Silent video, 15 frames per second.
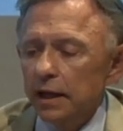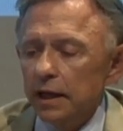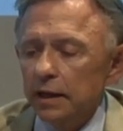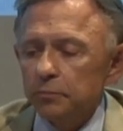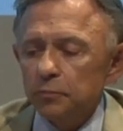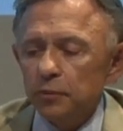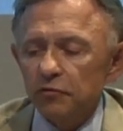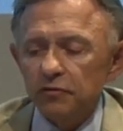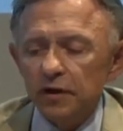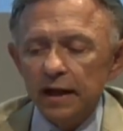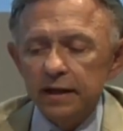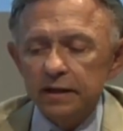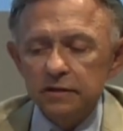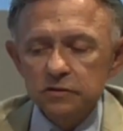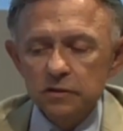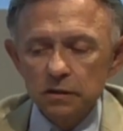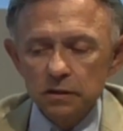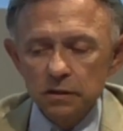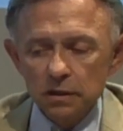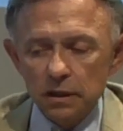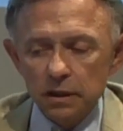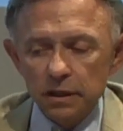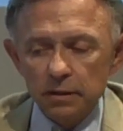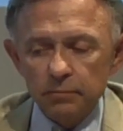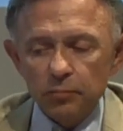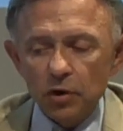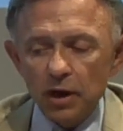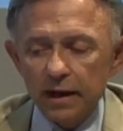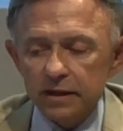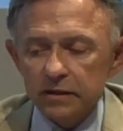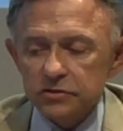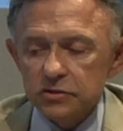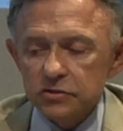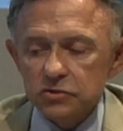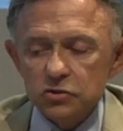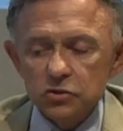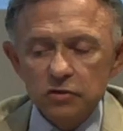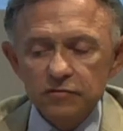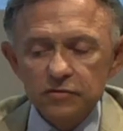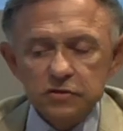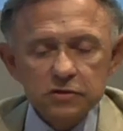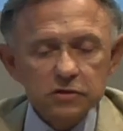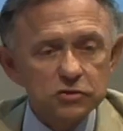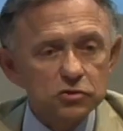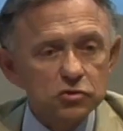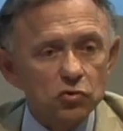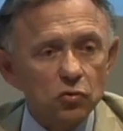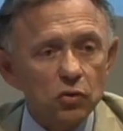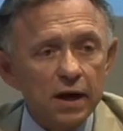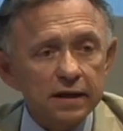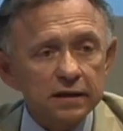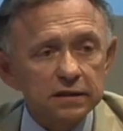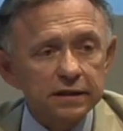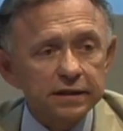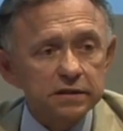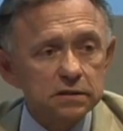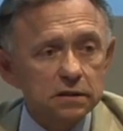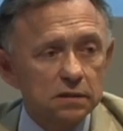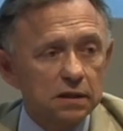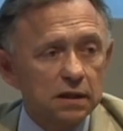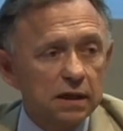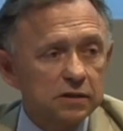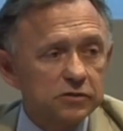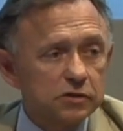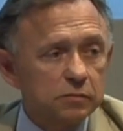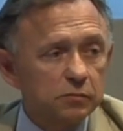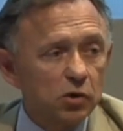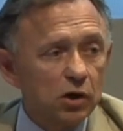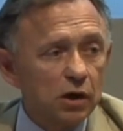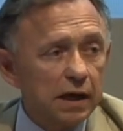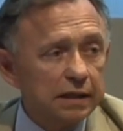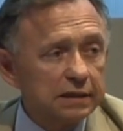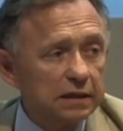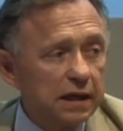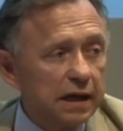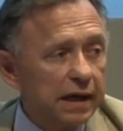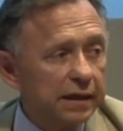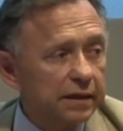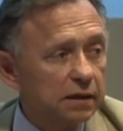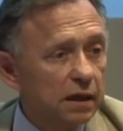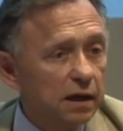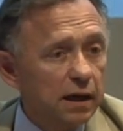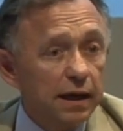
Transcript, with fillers: and provide uh, products and services directly to the customer online